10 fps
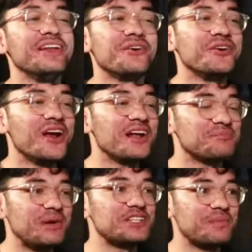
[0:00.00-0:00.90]
They're
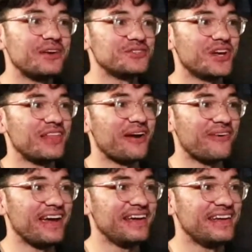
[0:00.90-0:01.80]
not big spenders on that,
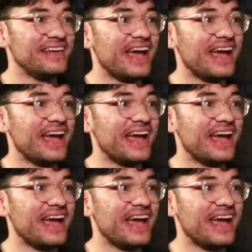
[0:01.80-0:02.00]
right?